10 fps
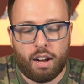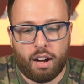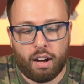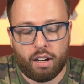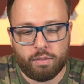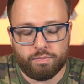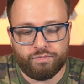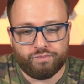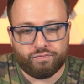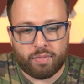Call
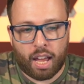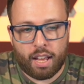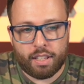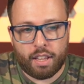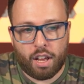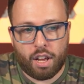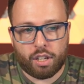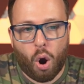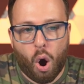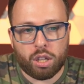
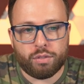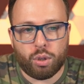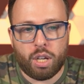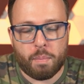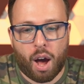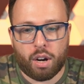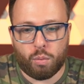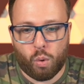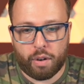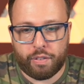of Duty
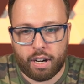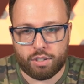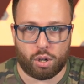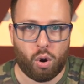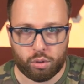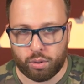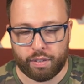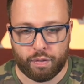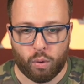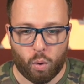Modern Warfare, so Call of Duty
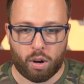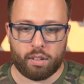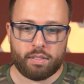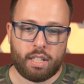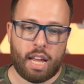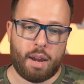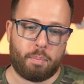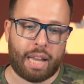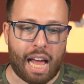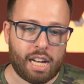4 and
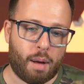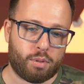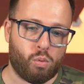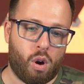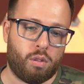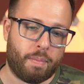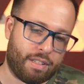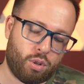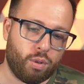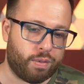Black Ops 1 were my
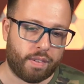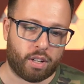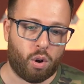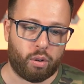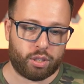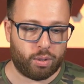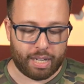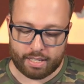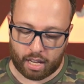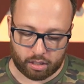two favorite Call of
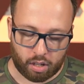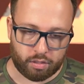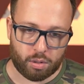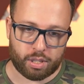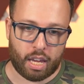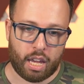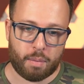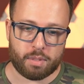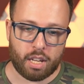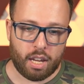Duties. I love those
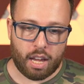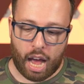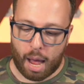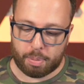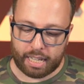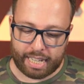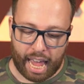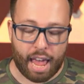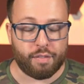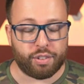games. I played
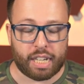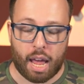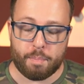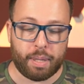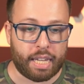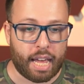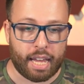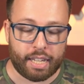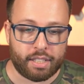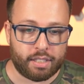every
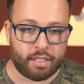NBA.